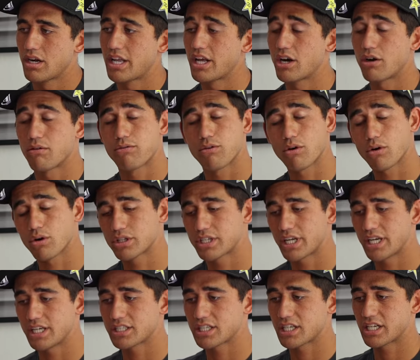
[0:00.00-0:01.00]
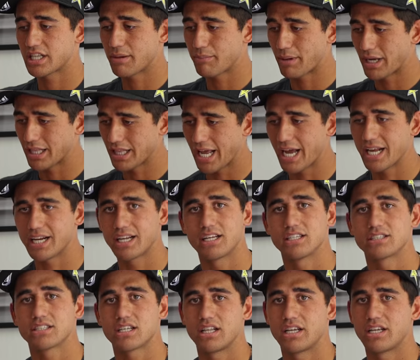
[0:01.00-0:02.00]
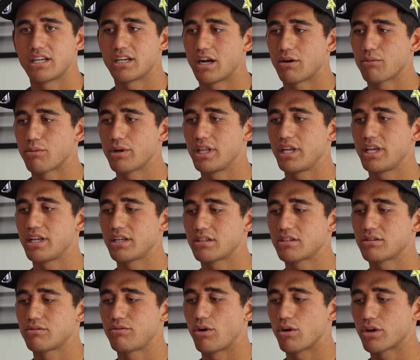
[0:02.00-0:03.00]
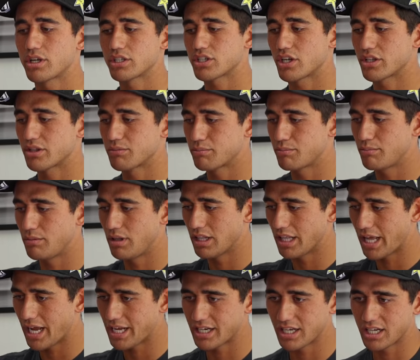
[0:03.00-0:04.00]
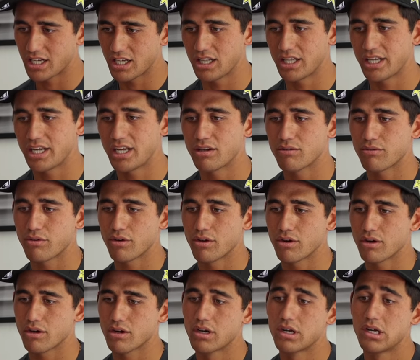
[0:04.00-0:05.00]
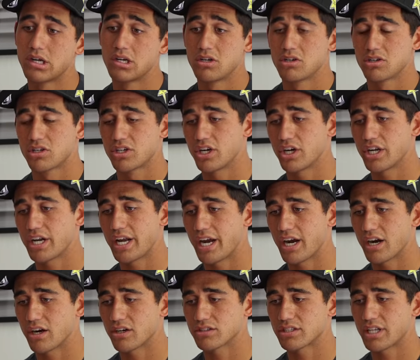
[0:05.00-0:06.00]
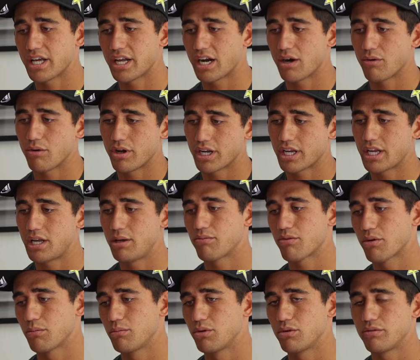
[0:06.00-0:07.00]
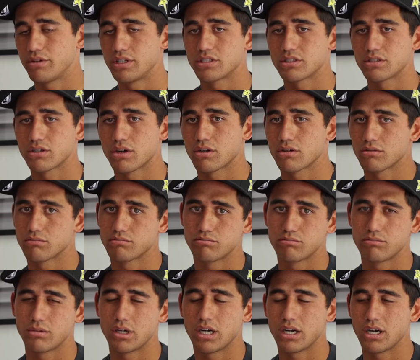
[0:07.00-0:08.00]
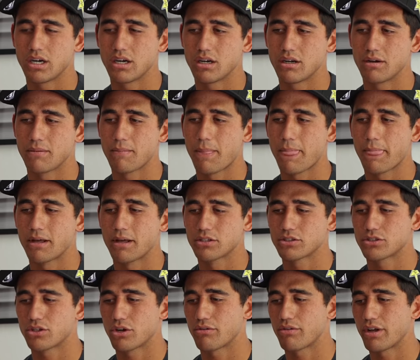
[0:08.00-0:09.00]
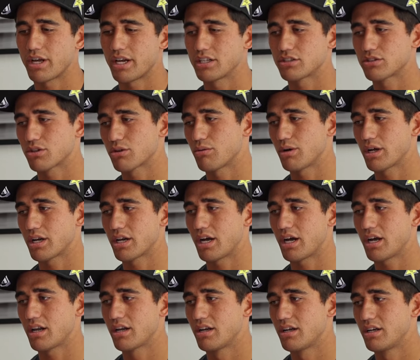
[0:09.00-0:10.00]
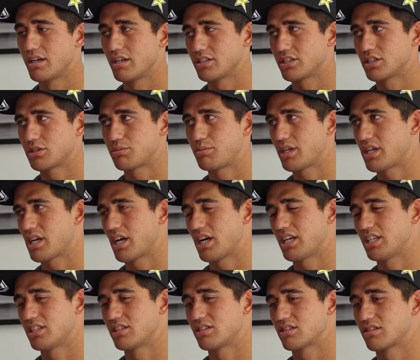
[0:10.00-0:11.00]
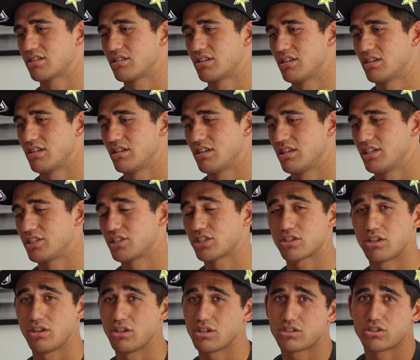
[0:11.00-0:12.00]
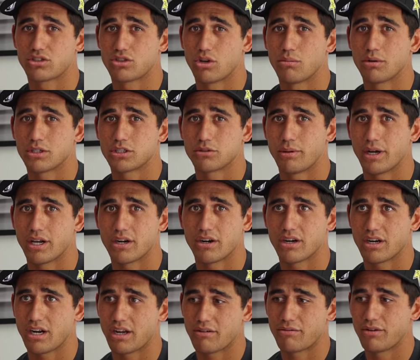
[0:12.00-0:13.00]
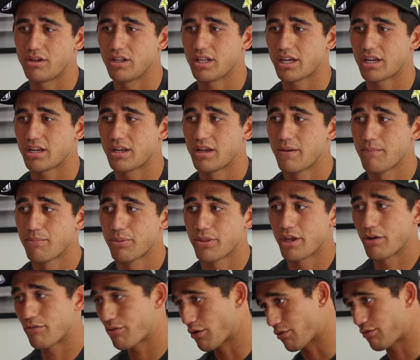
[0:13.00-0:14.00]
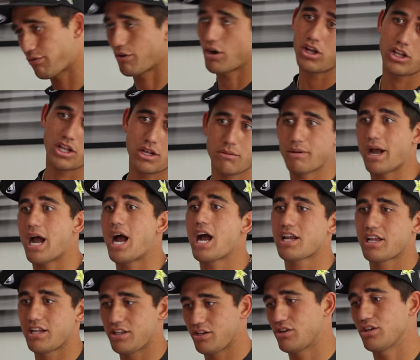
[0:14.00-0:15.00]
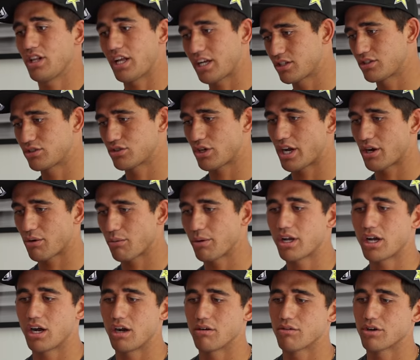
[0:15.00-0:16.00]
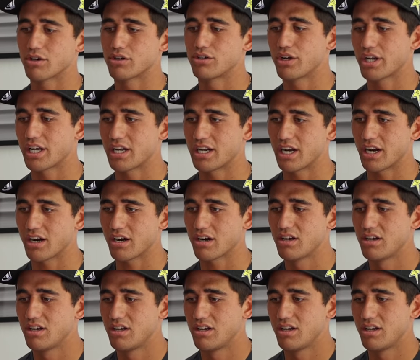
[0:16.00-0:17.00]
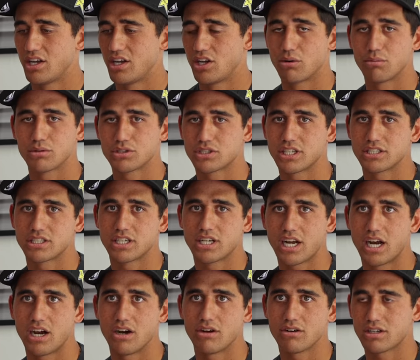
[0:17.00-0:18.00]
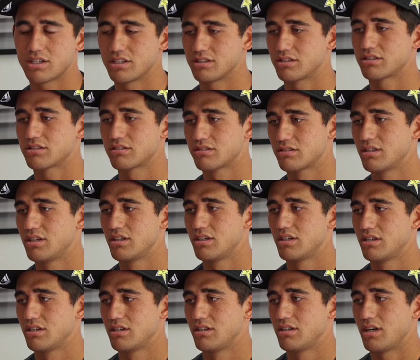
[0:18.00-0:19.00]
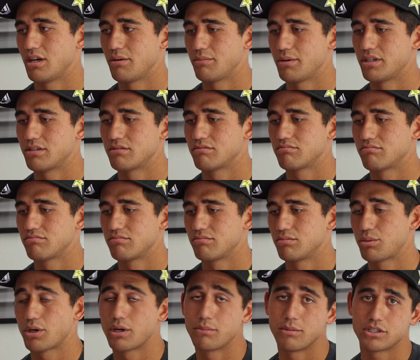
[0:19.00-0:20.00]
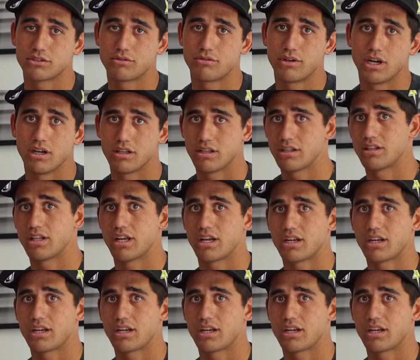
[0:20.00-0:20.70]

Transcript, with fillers: get a full rotation, then my landing is clean. I really focus on landing clean for good airs that I want to keep for movies or uh, surf edits or whatnot, just because it just looks so much better. And I feel like if you're falling back and you're like trying to recover doing an air, it almost doesn't count because I mean, pretty much fell and